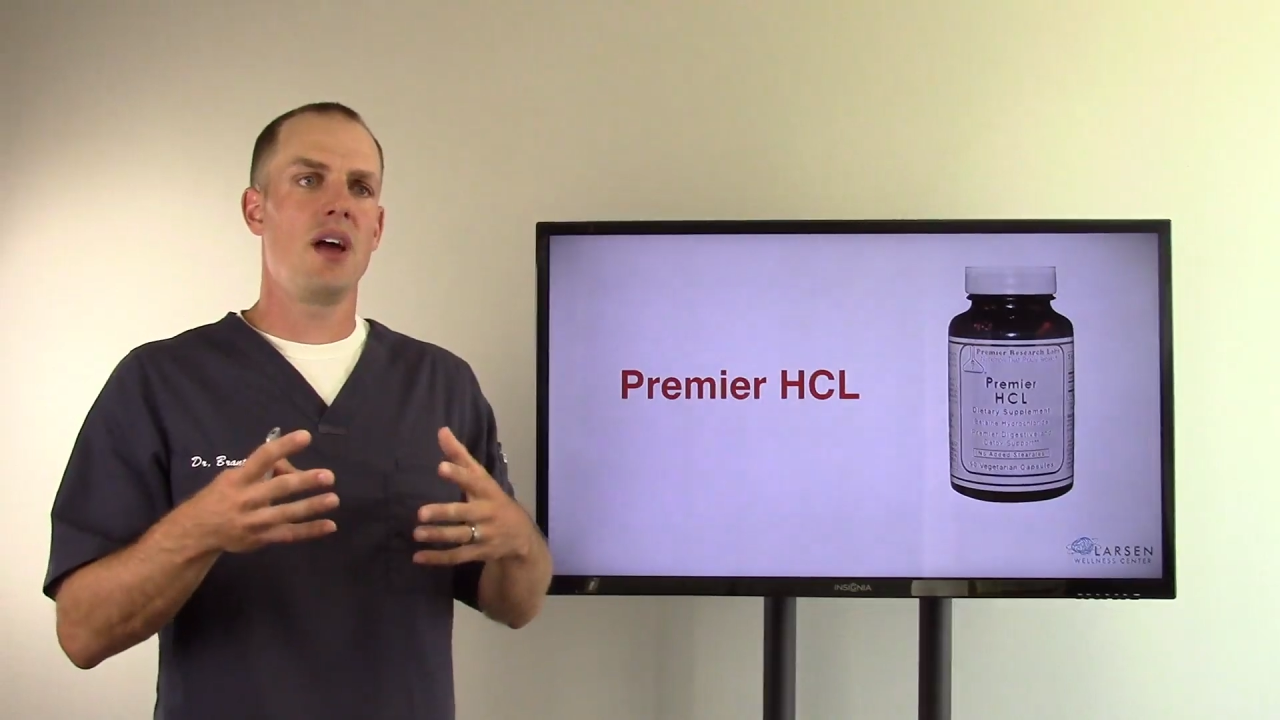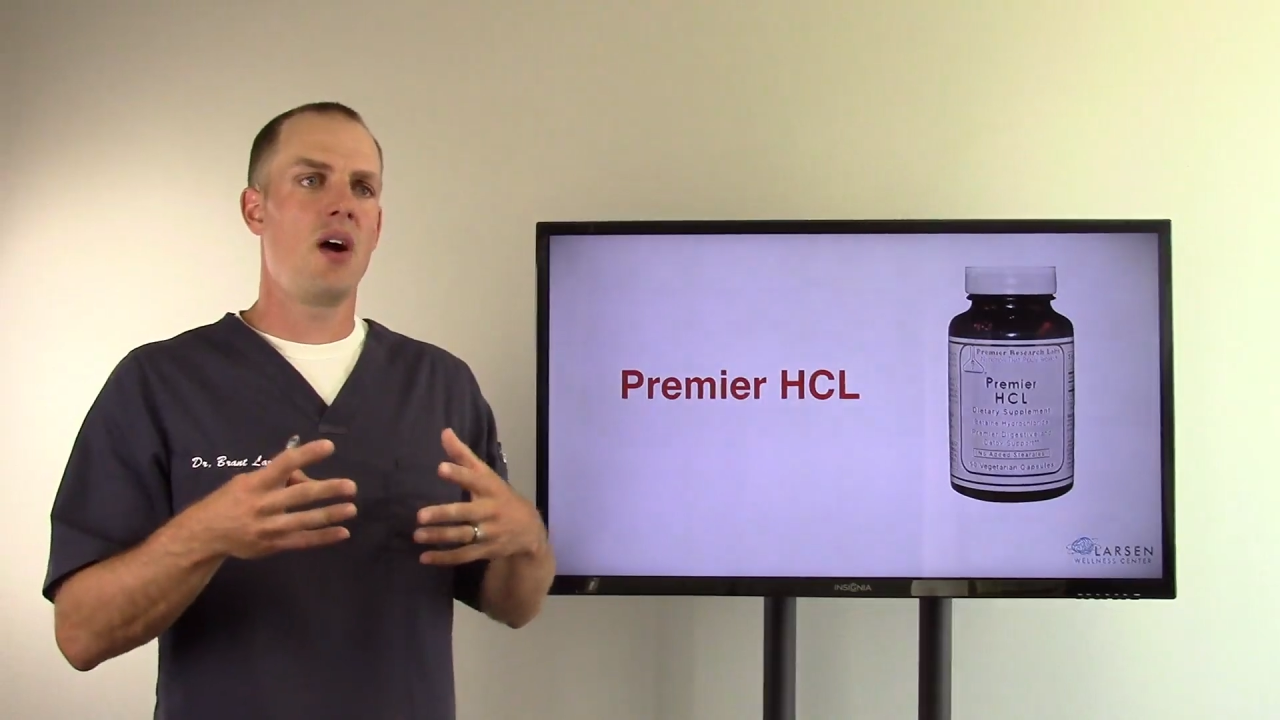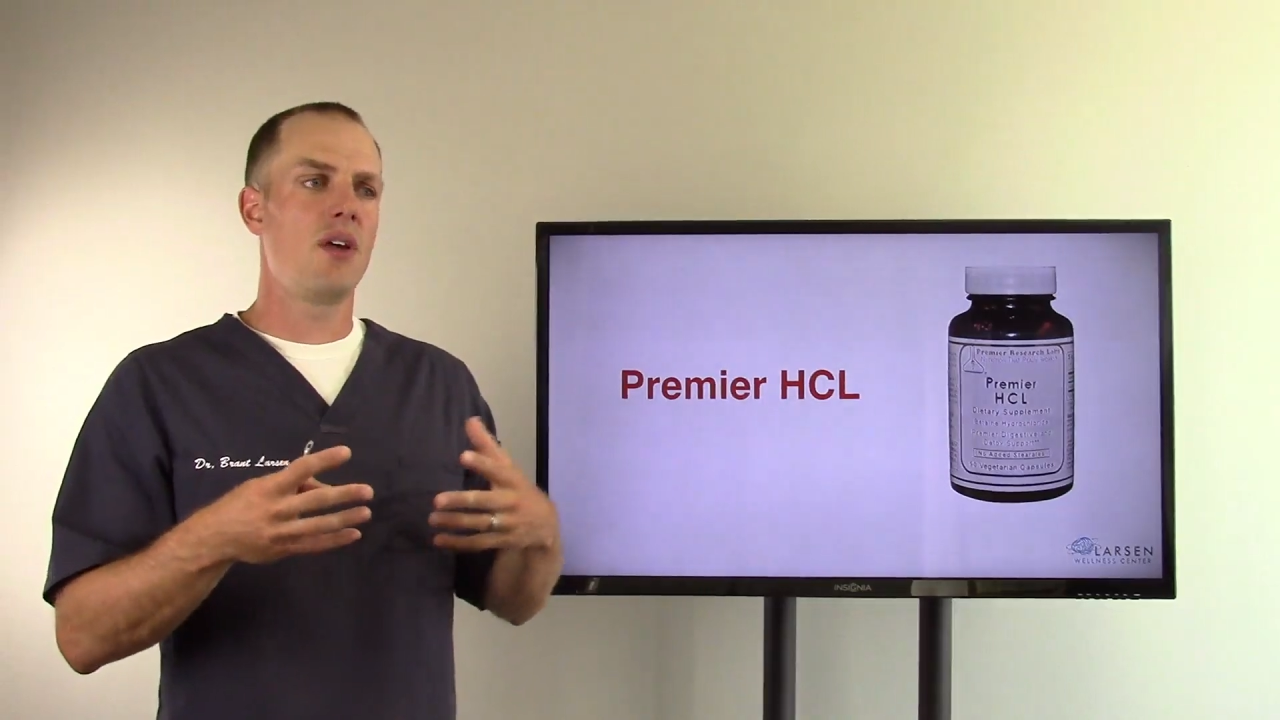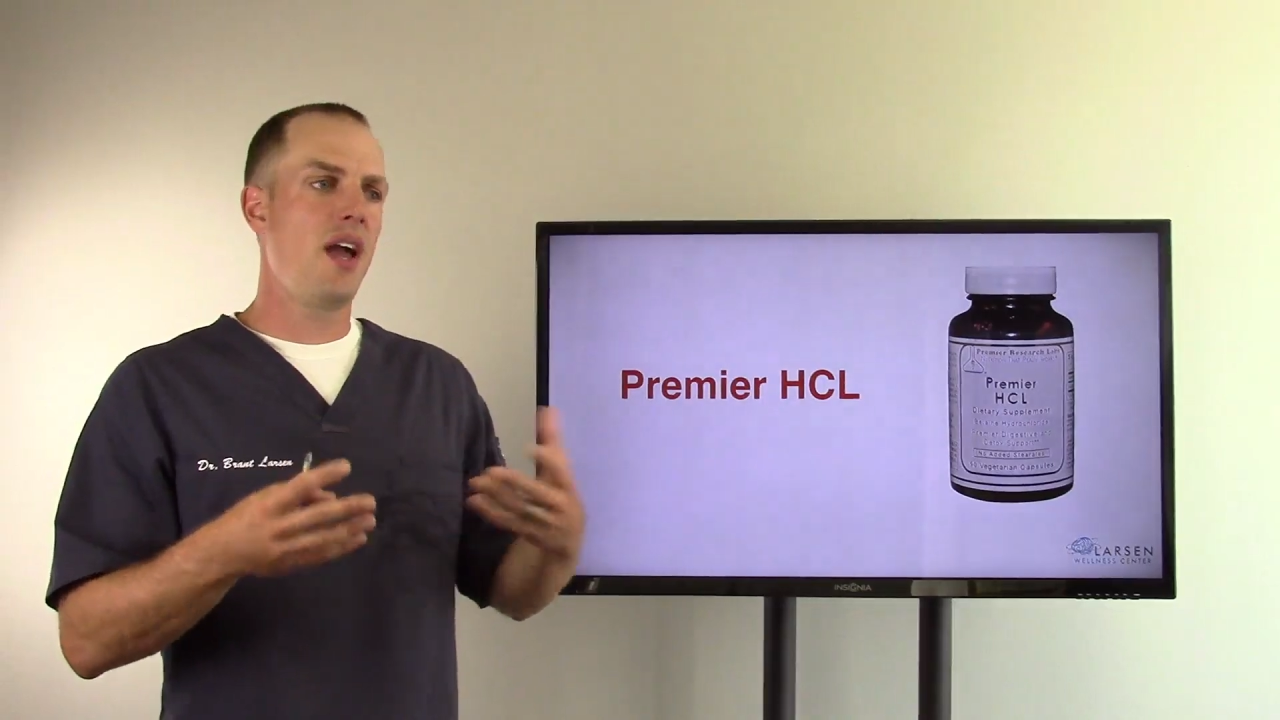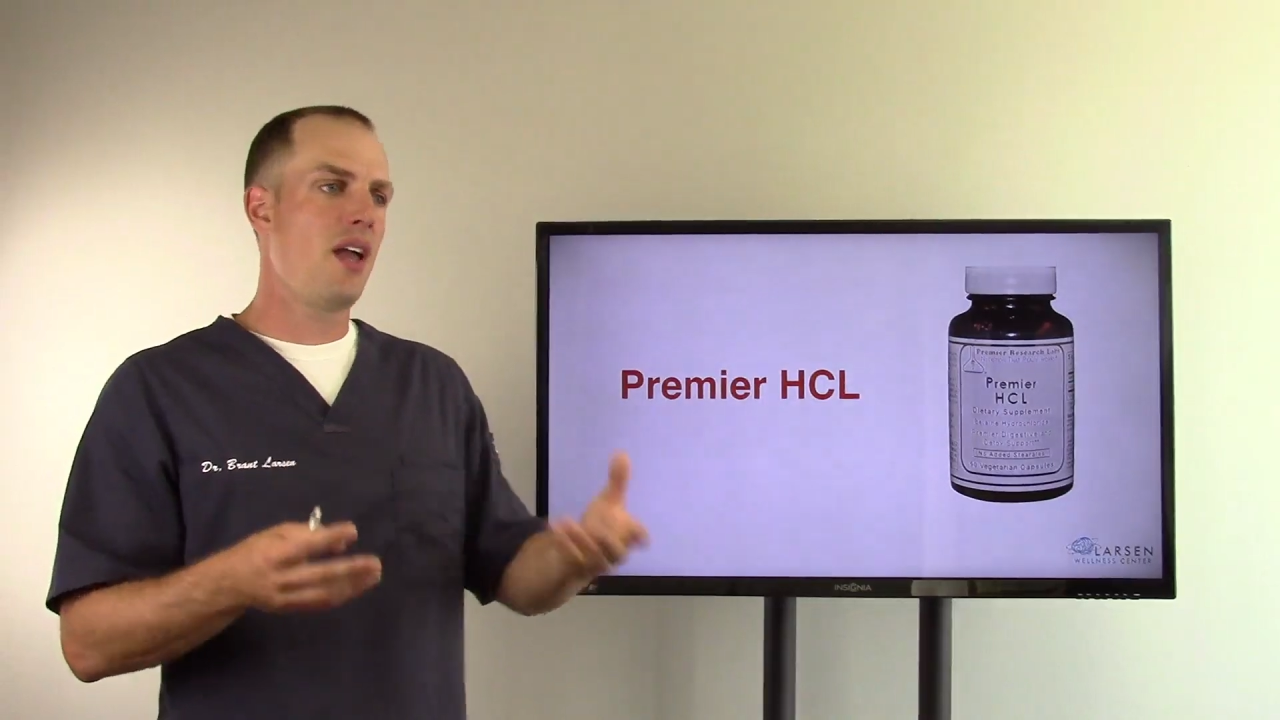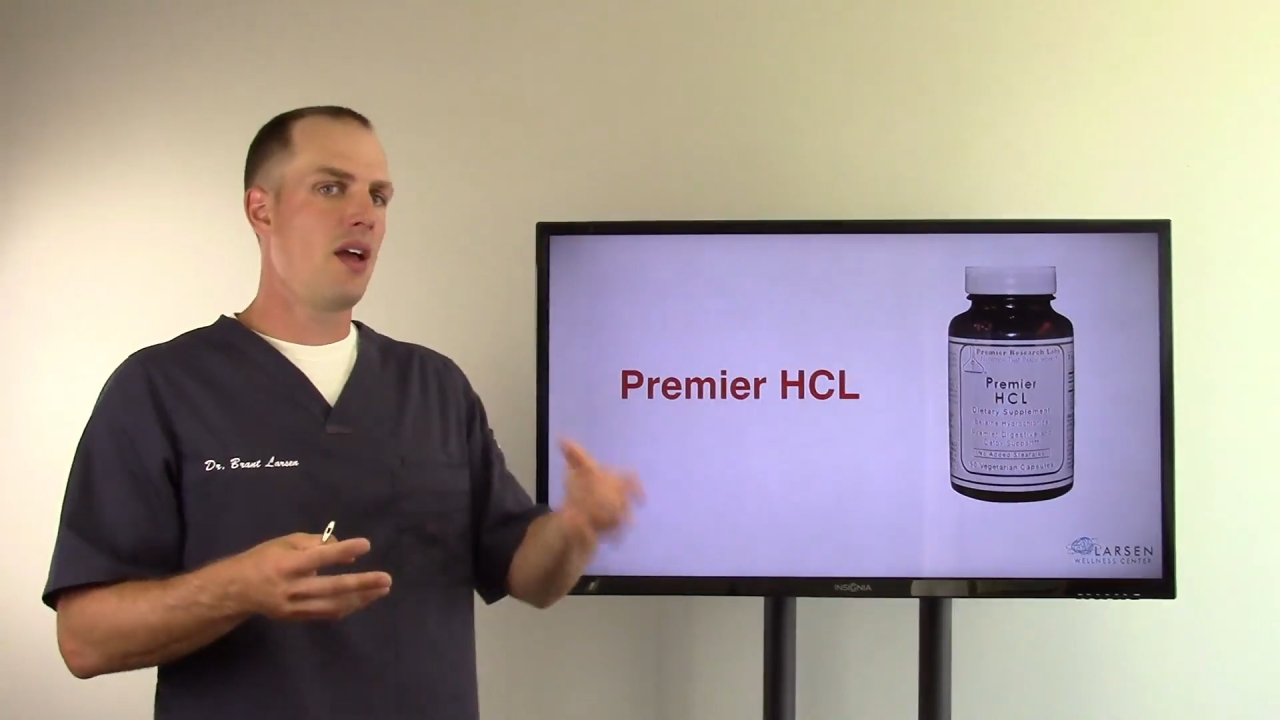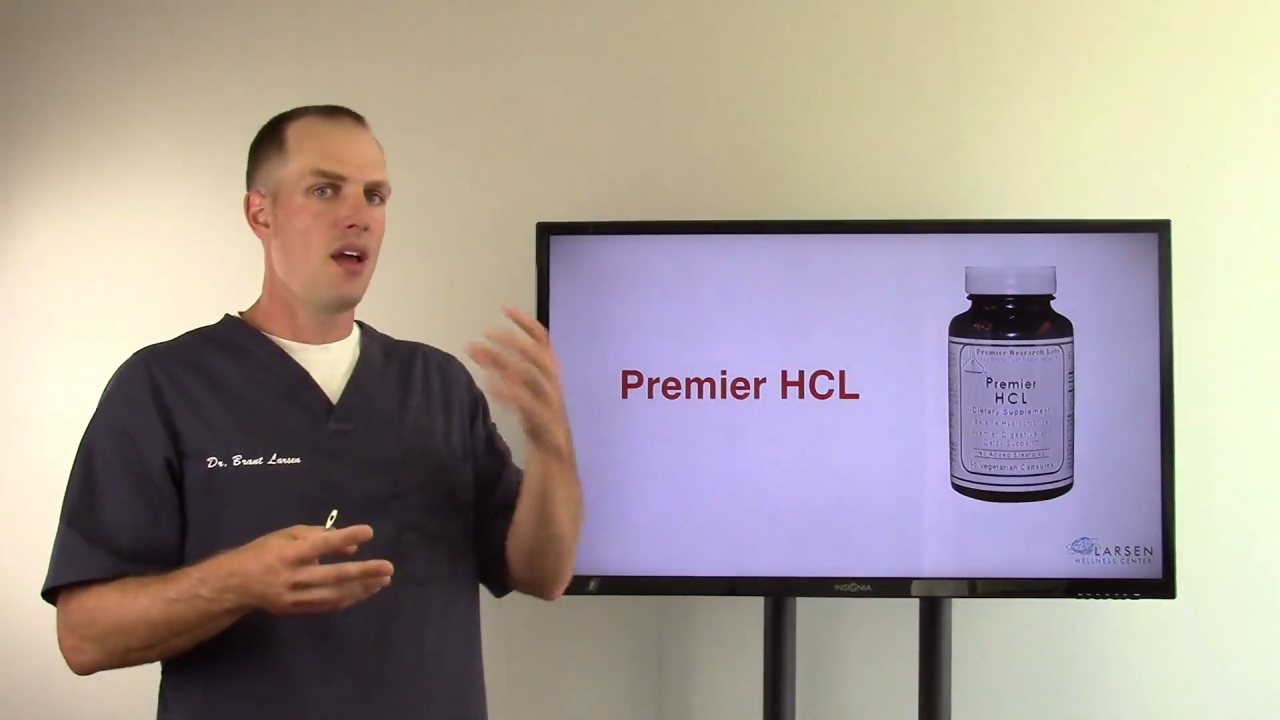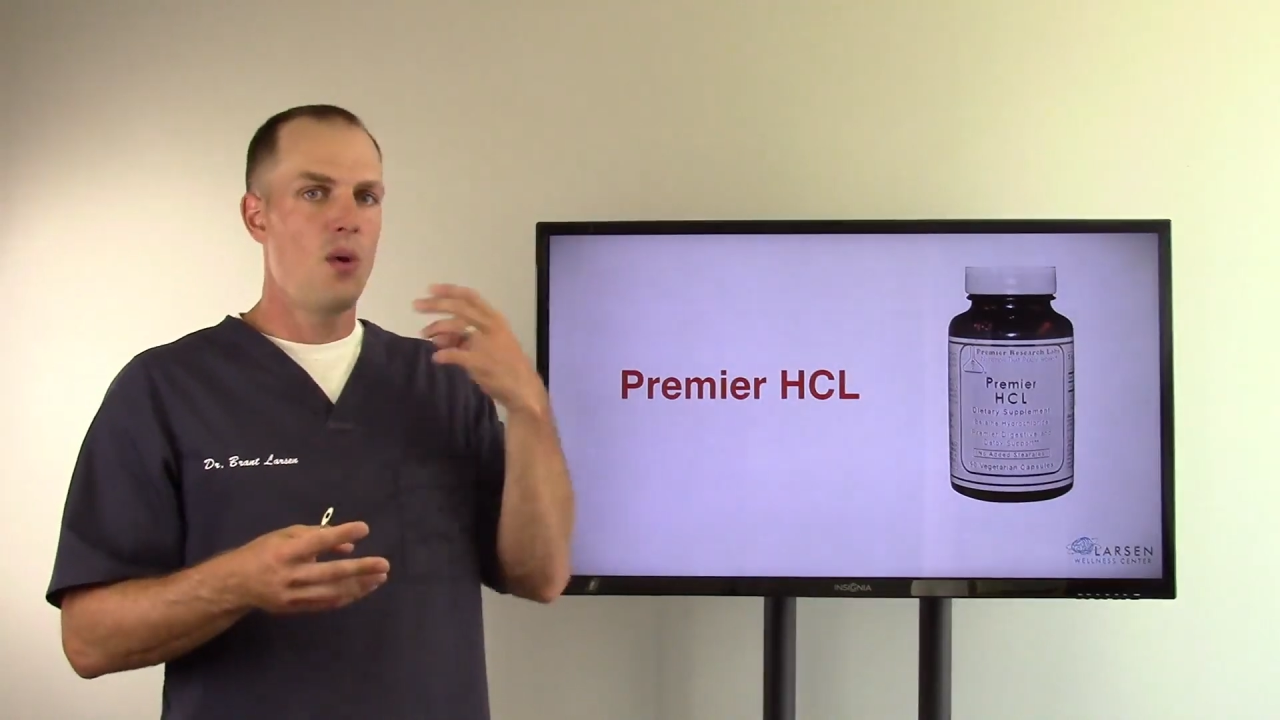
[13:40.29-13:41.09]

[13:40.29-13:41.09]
out, hey,